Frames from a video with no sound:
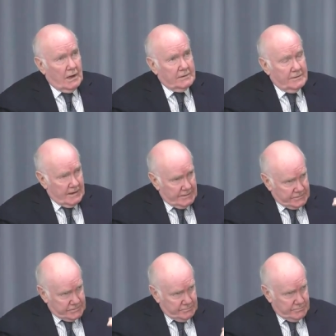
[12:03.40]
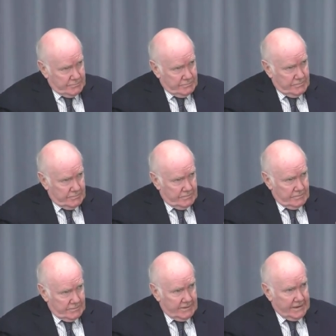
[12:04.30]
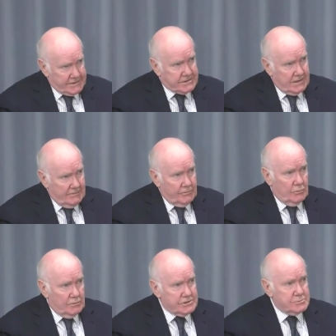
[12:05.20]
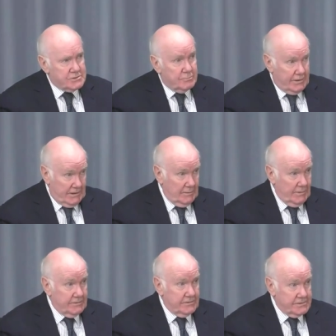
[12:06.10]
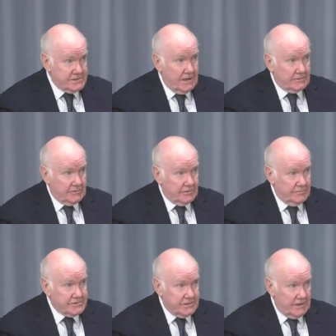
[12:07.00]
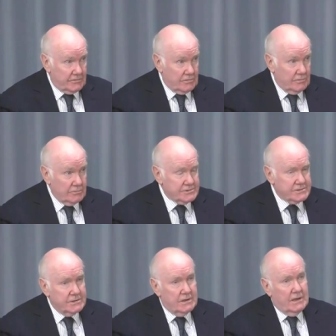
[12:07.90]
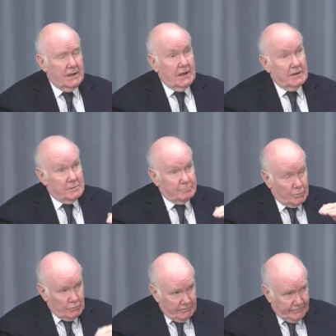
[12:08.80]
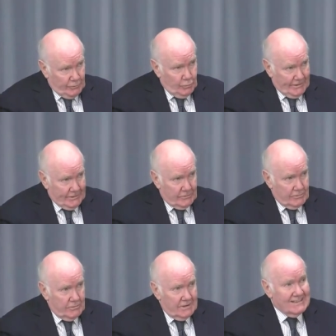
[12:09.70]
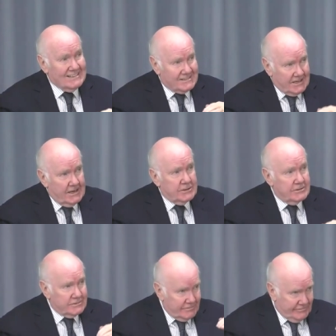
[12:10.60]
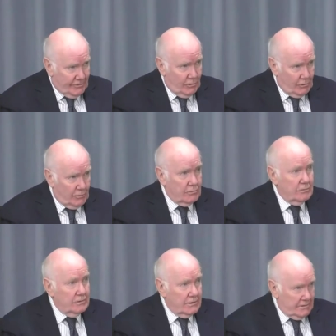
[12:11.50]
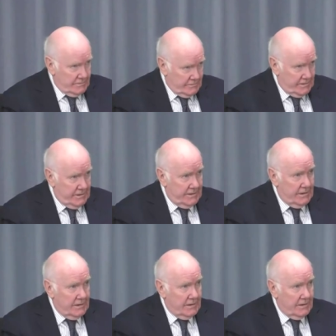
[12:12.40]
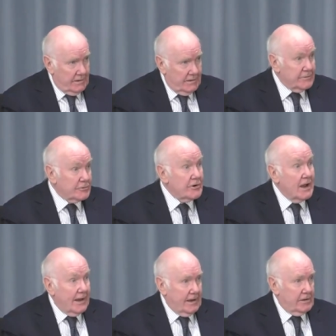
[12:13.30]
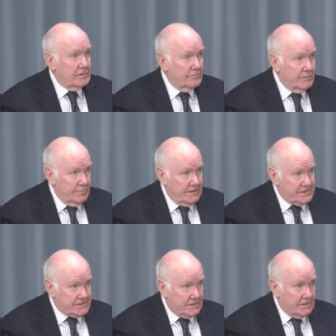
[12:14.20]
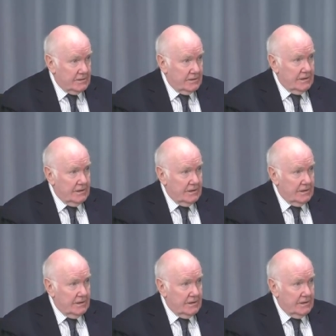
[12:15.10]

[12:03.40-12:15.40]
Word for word: and then to the next level, which was the Parliamentary Secretary of State roles, and the portfolio tended to follow the, uh, the rank of the minister.